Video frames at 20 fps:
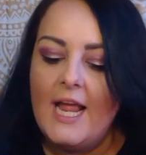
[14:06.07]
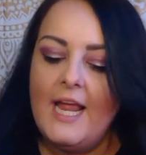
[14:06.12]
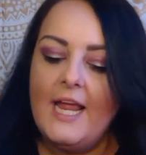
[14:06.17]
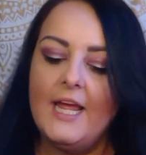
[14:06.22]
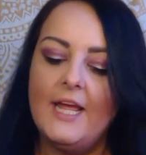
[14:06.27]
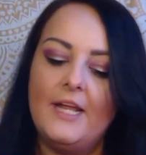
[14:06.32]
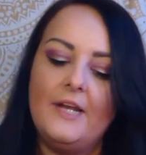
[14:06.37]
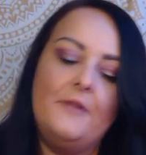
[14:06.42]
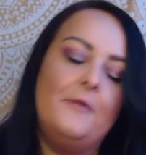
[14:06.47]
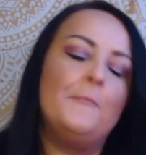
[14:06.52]

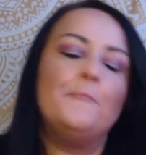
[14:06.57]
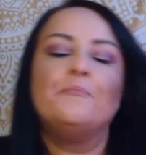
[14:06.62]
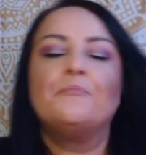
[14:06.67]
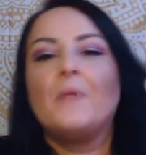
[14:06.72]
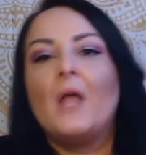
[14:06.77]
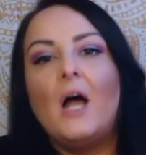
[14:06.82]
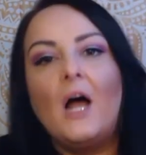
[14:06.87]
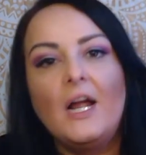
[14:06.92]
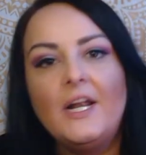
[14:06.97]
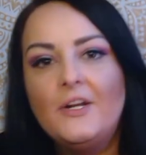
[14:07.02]
And
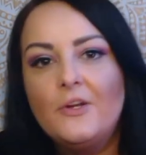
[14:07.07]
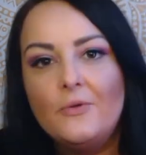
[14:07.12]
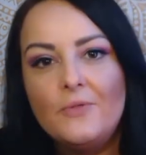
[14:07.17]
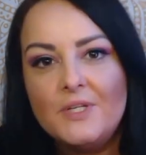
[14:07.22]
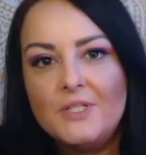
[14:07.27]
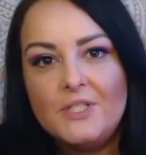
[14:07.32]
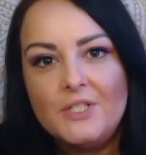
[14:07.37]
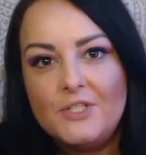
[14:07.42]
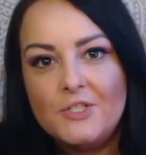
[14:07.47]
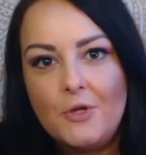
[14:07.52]
I know
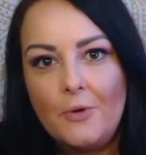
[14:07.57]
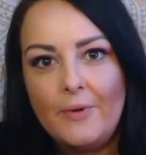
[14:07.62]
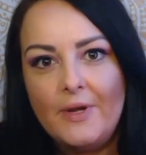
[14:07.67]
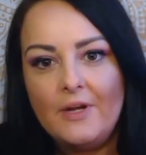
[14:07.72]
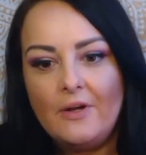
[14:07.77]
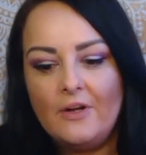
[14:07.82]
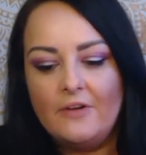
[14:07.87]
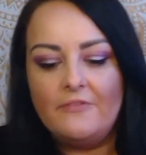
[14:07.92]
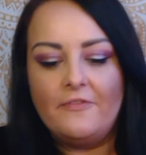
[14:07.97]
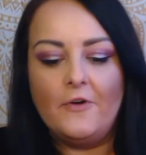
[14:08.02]
this is
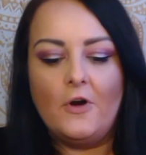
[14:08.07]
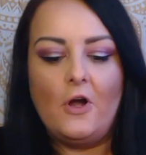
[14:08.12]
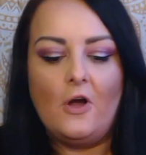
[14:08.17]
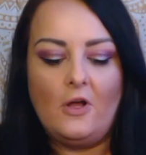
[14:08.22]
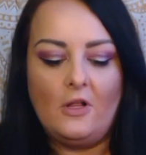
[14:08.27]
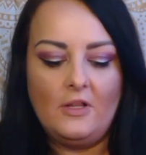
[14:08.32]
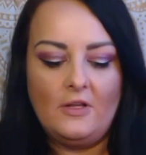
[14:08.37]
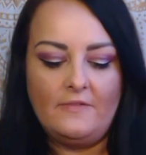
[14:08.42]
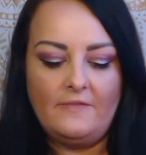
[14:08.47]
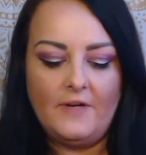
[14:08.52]
going on for
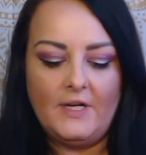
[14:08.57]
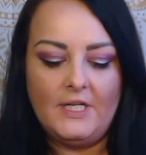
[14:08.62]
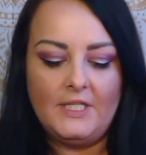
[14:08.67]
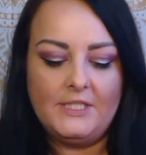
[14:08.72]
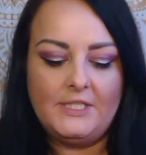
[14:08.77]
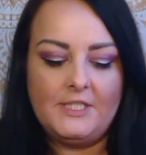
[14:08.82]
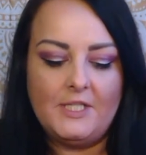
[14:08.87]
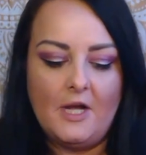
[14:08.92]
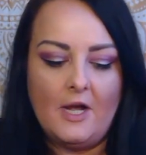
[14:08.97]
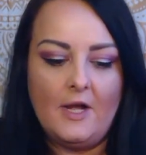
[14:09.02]
all of us.